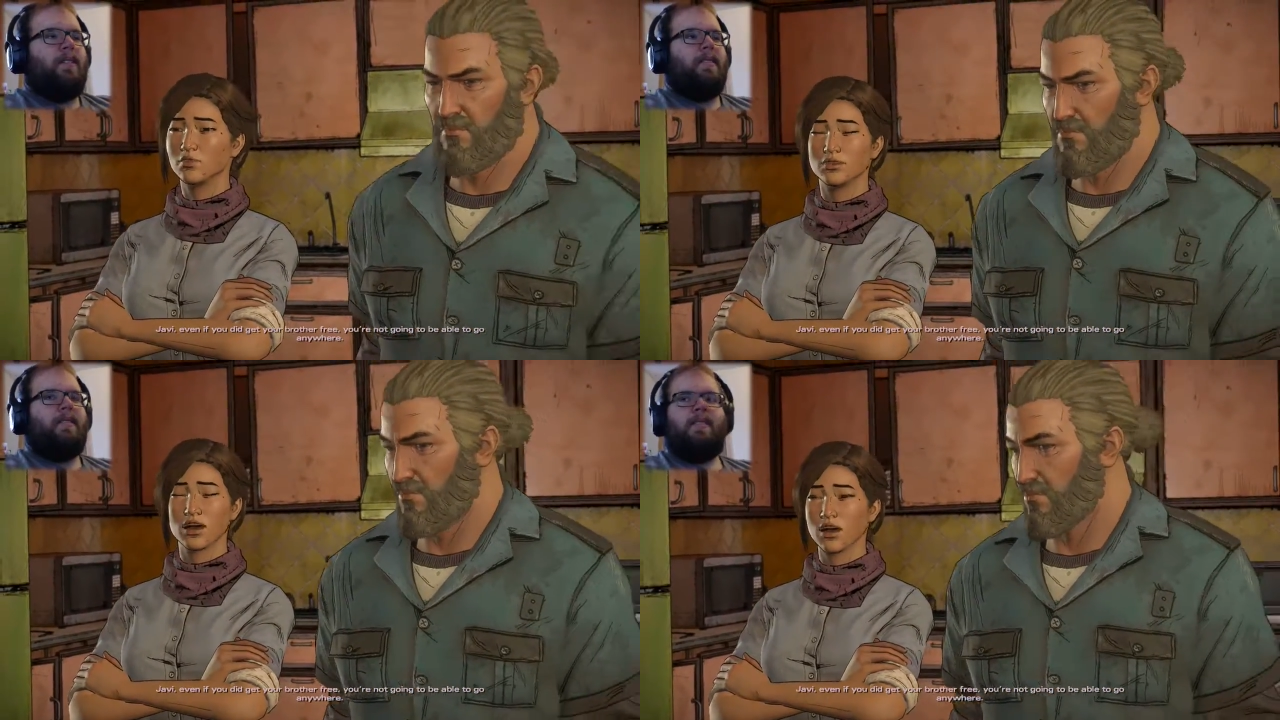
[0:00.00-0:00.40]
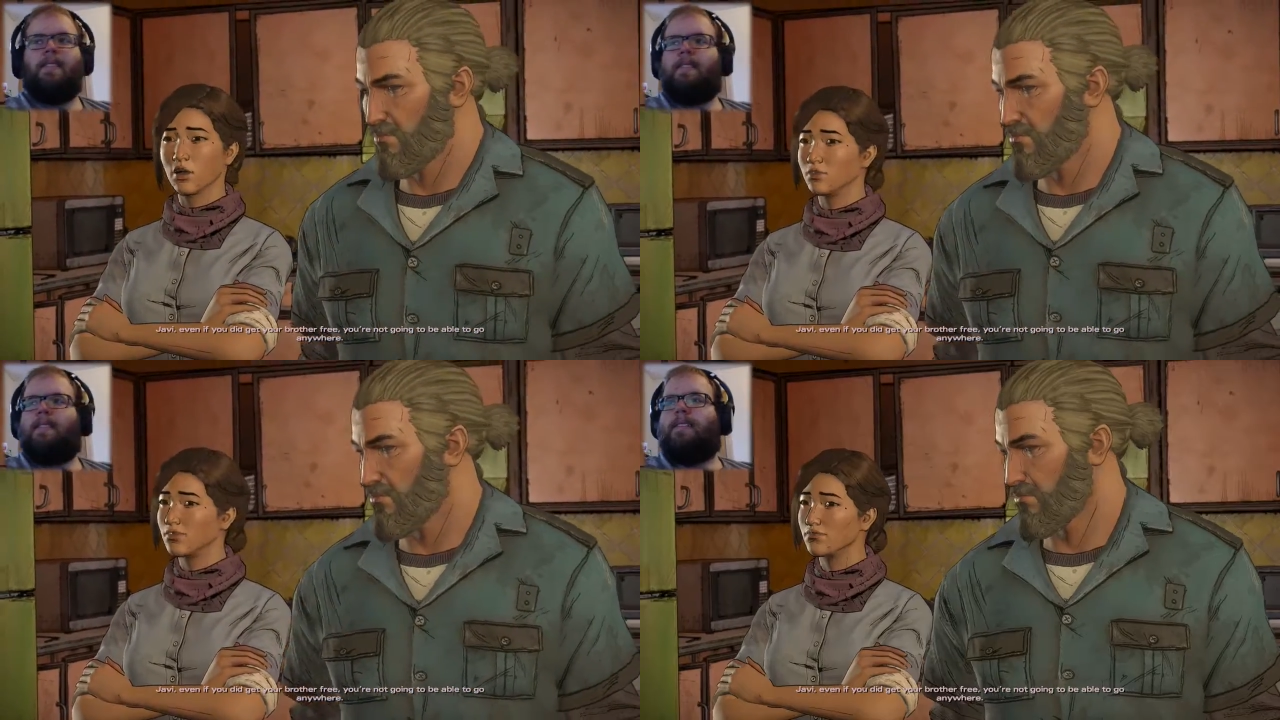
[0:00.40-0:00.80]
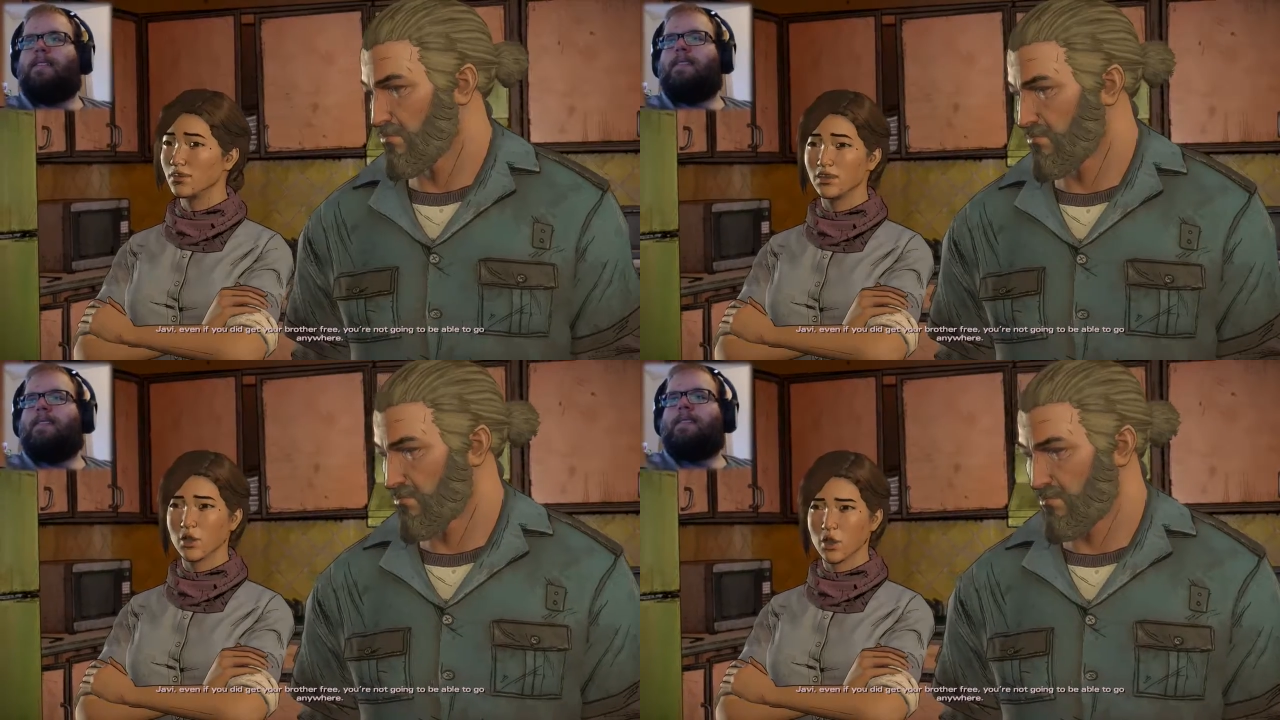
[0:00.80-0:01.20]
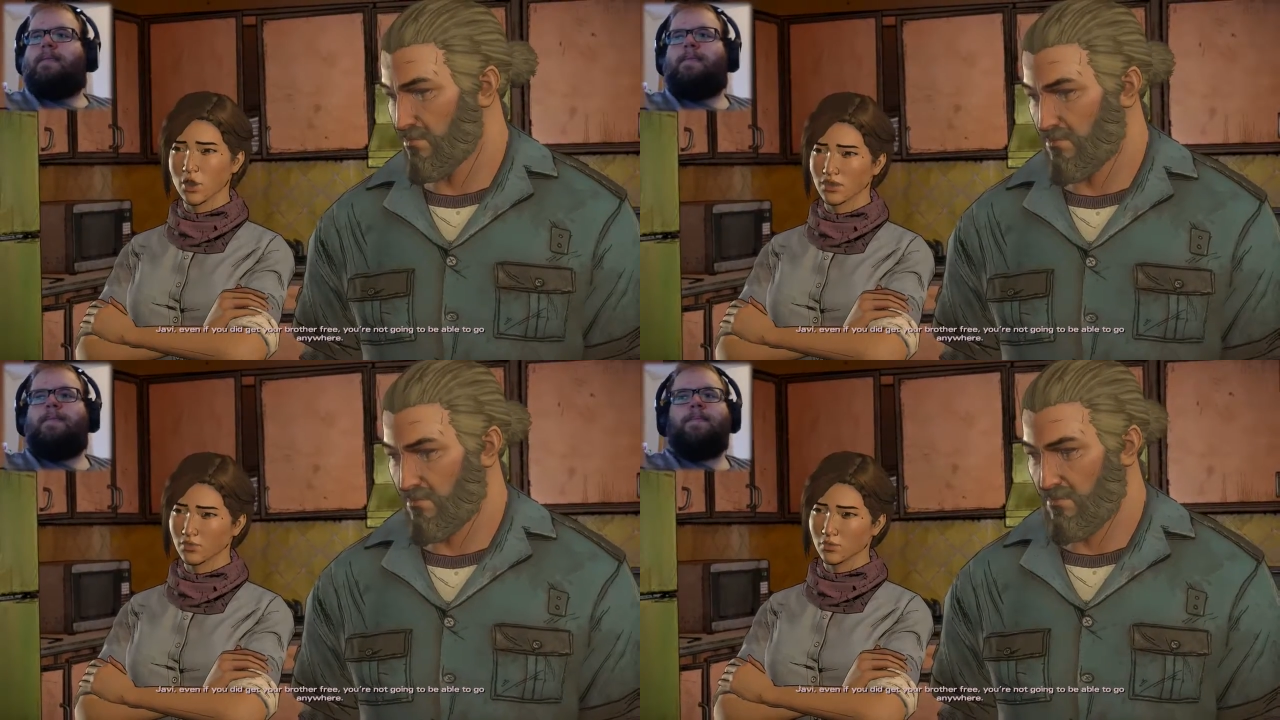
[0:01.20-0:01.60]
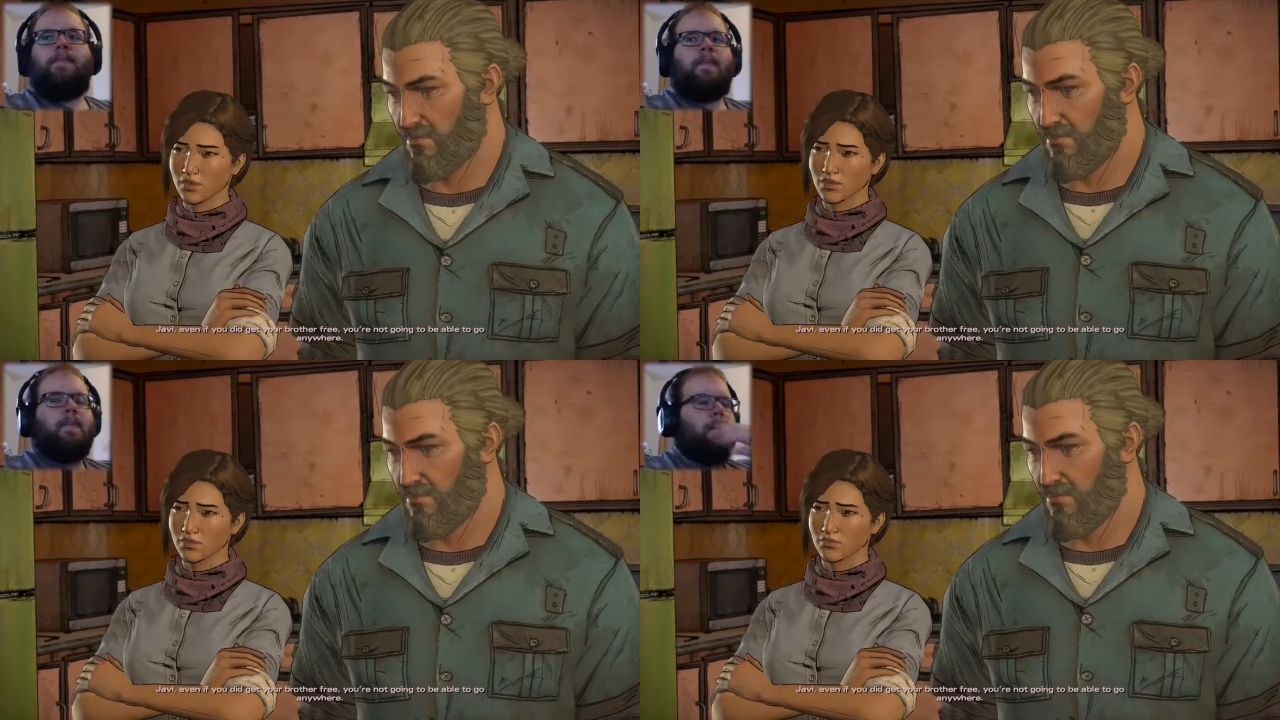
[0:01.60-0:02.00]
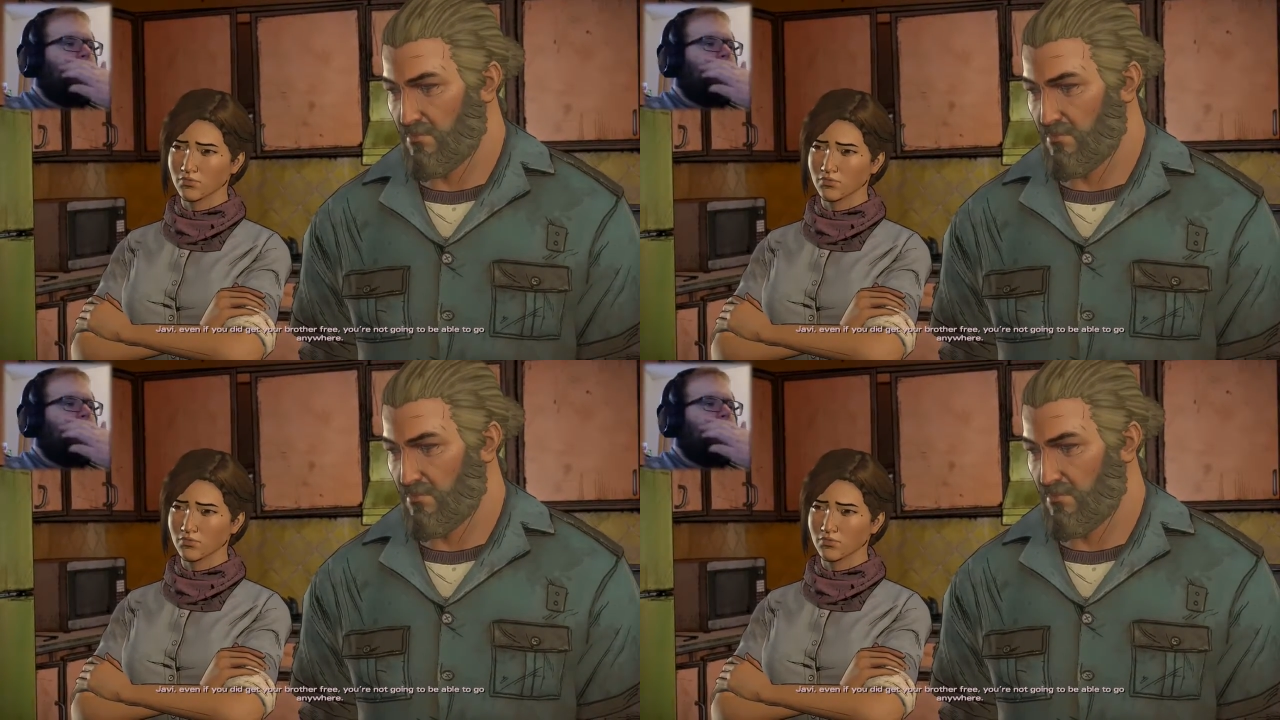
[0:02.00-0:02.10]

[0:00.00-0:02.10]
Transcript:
Speaker 1: You're not going to be able to go anywhere.